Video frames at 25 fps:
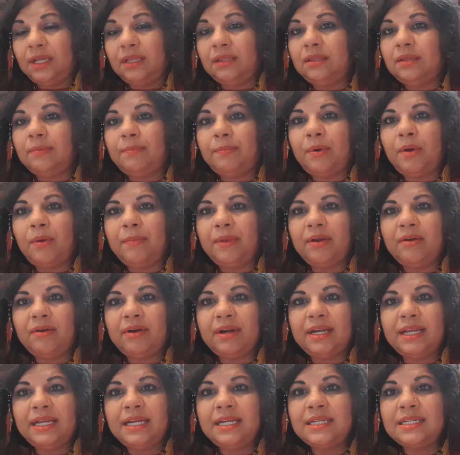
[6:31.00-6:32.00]
the
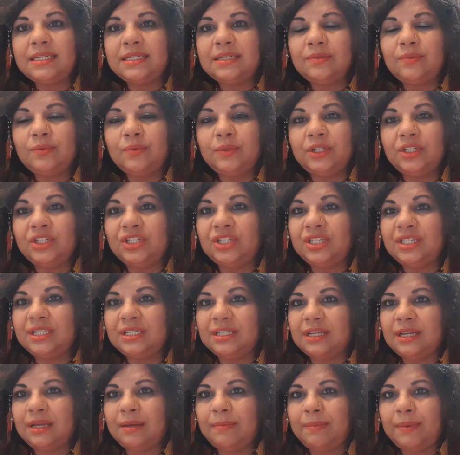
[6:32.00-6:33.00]
pomegranate, which
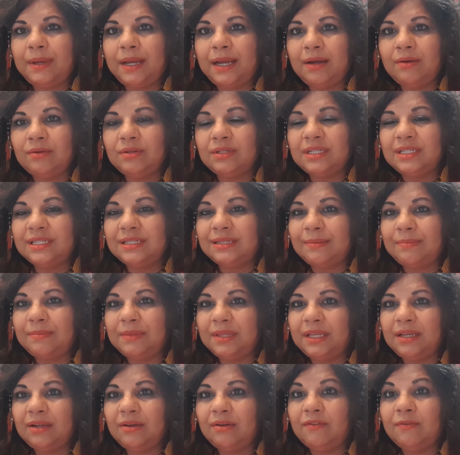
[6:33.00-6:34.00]
is about
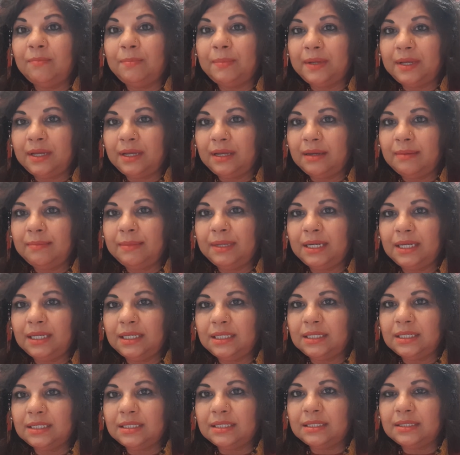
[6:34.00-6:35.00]
something of
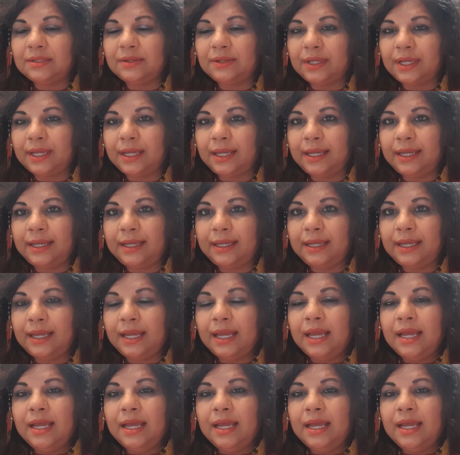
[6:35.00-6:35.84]
permanence, okay?